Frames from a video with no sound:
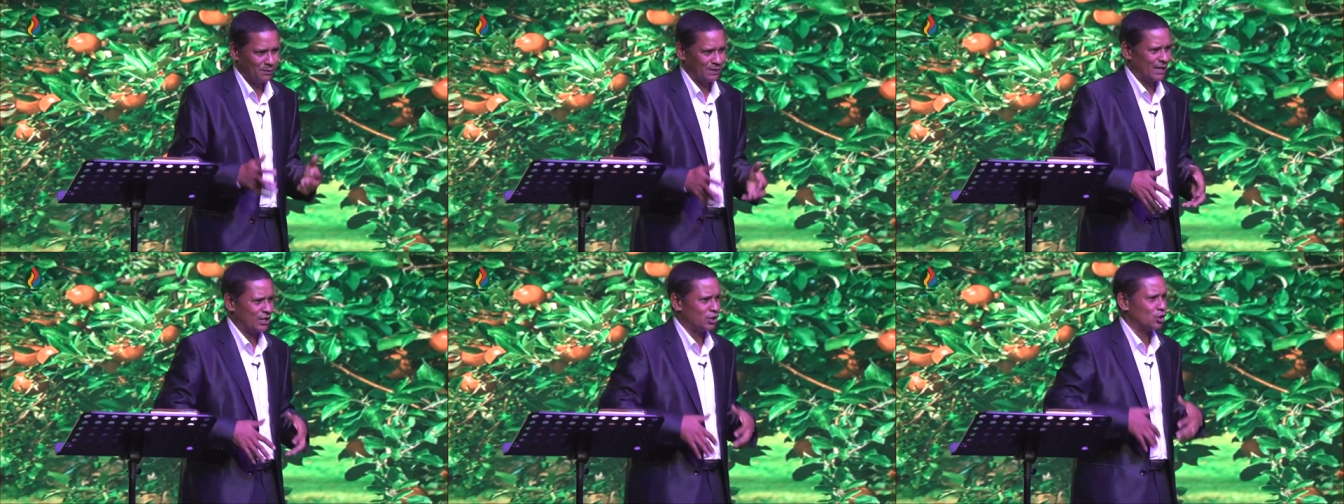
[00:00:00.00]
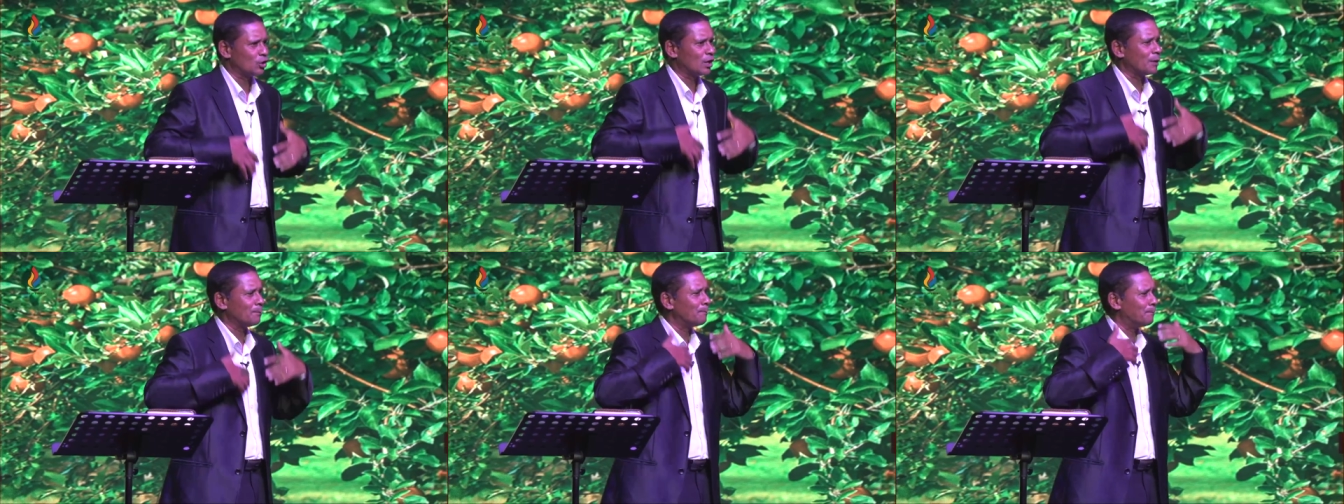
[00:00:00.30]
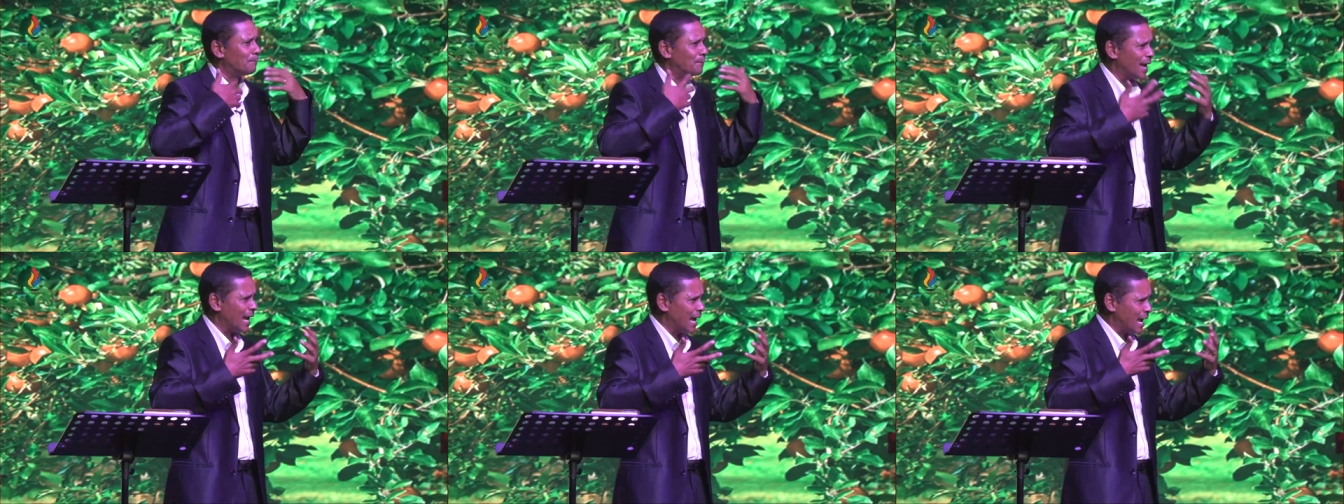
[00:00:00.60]
that you can
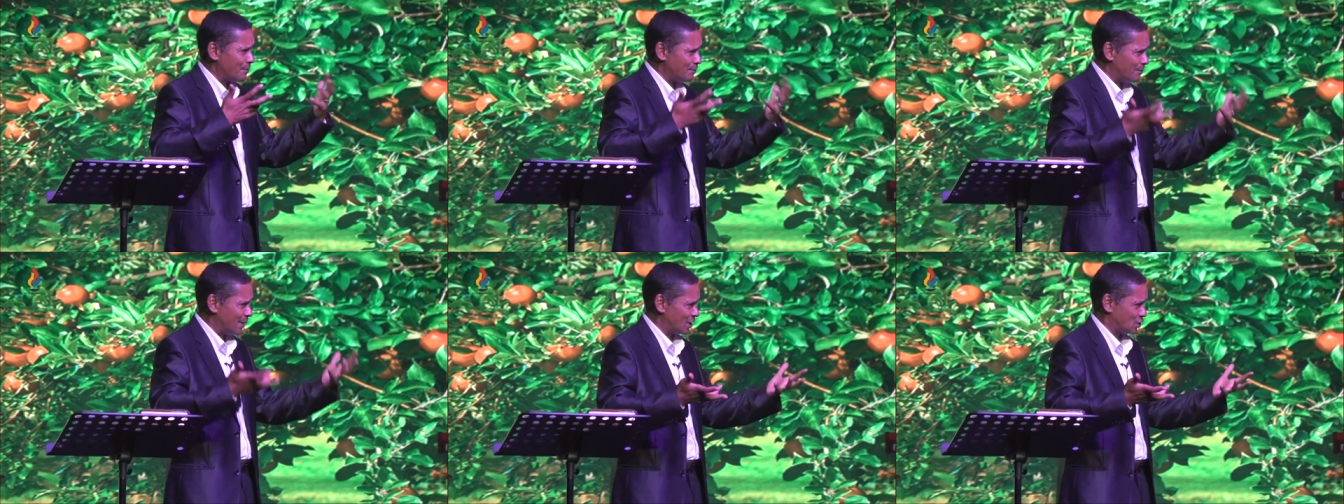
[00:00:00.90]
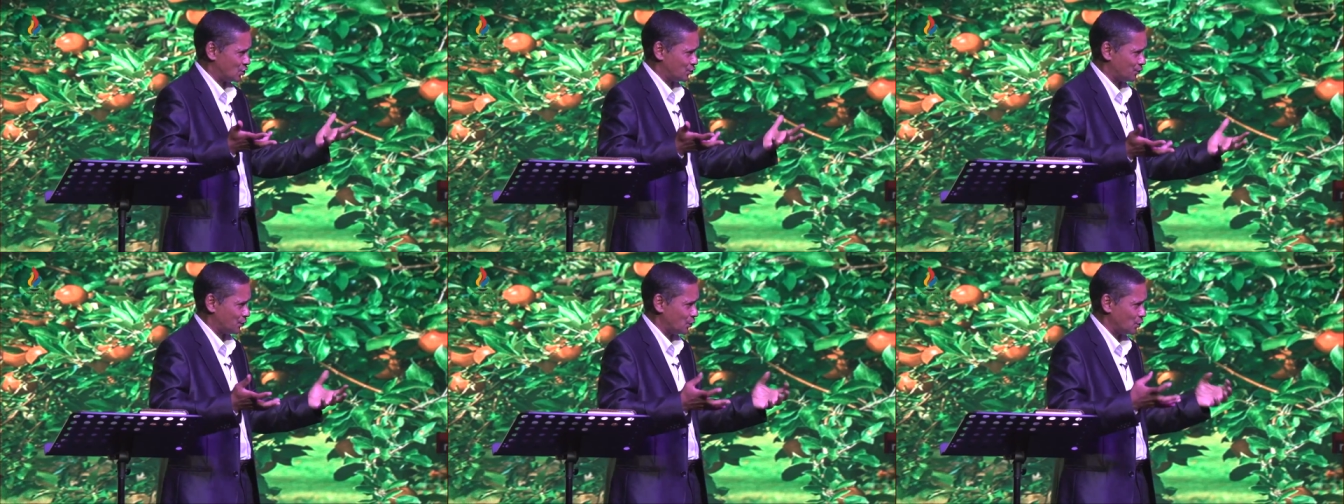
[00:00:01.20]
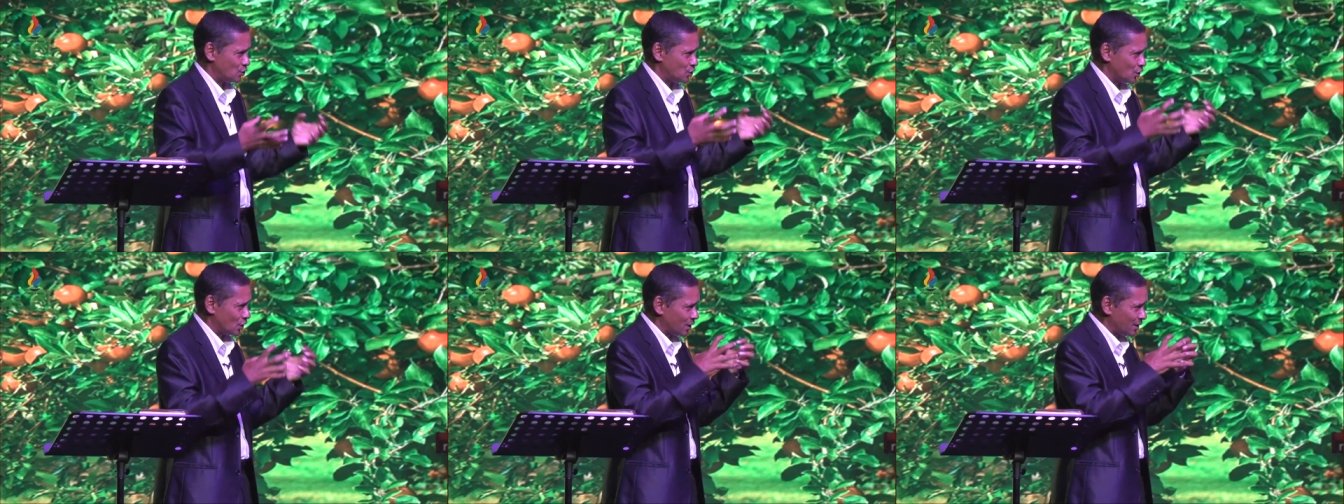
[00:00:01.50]
bear much
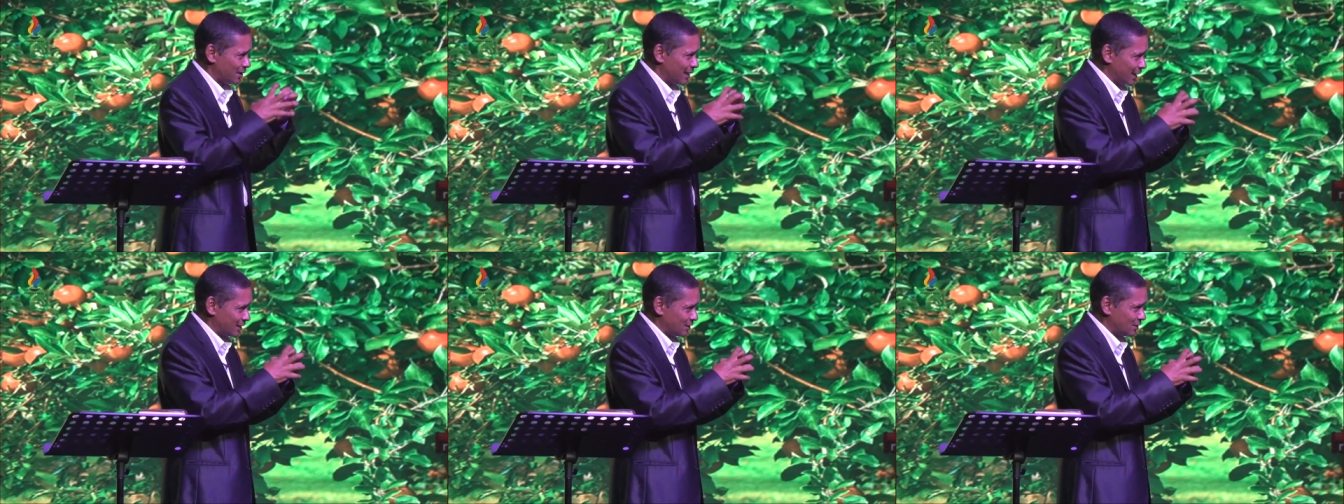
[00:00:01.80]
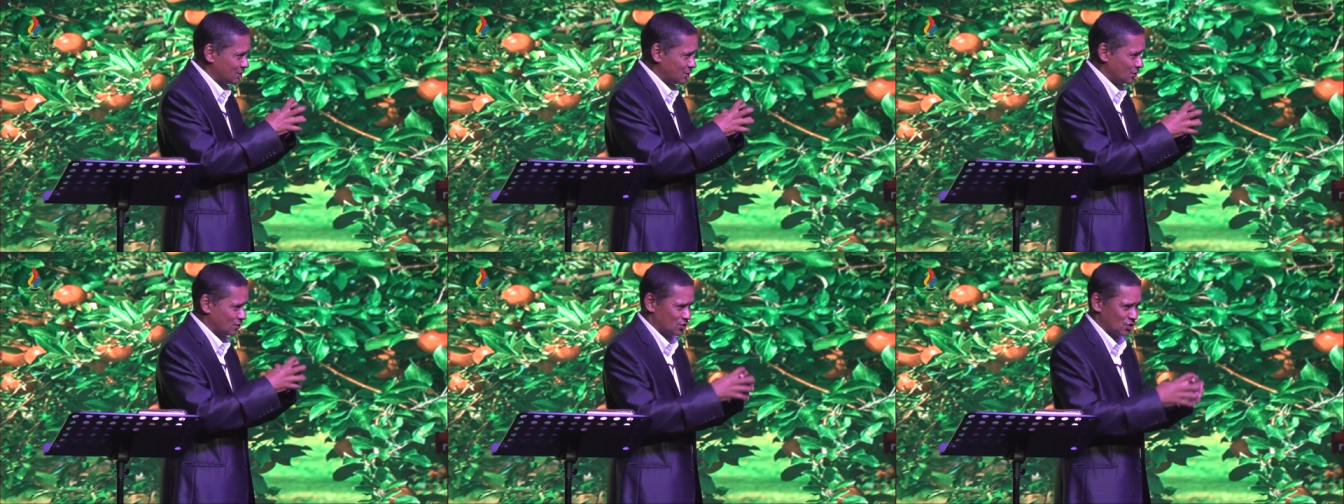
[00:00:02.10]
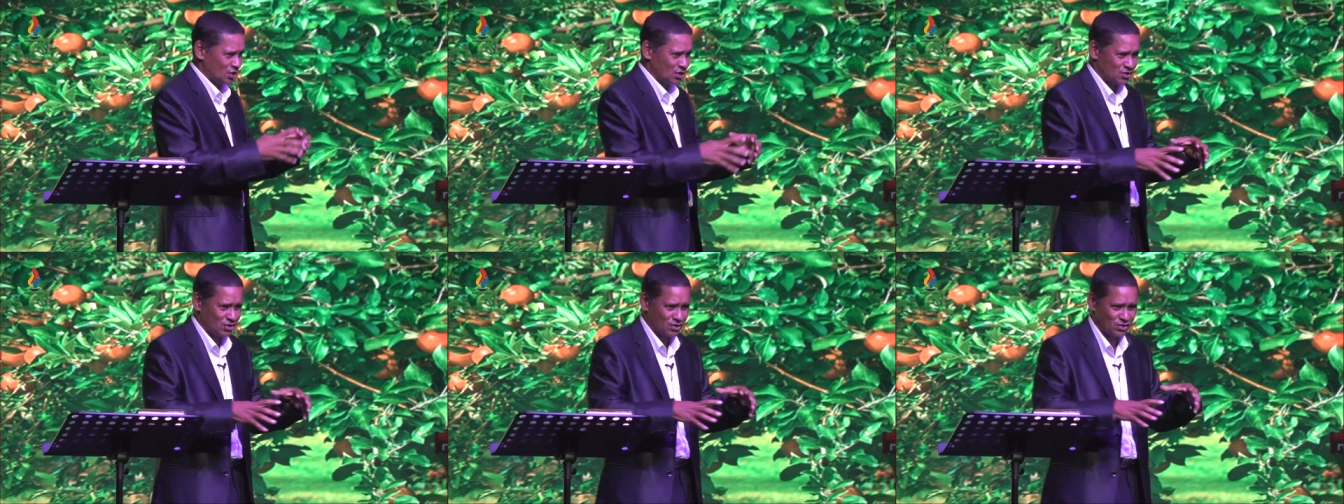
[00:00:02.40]
fruit. You're connected to
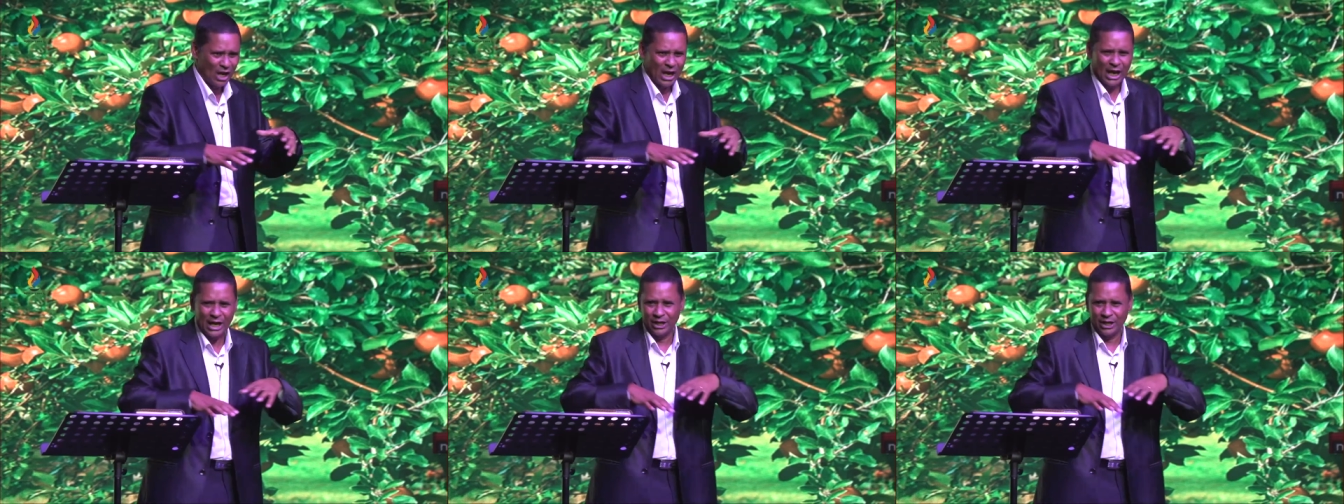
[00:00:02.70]
Jesus.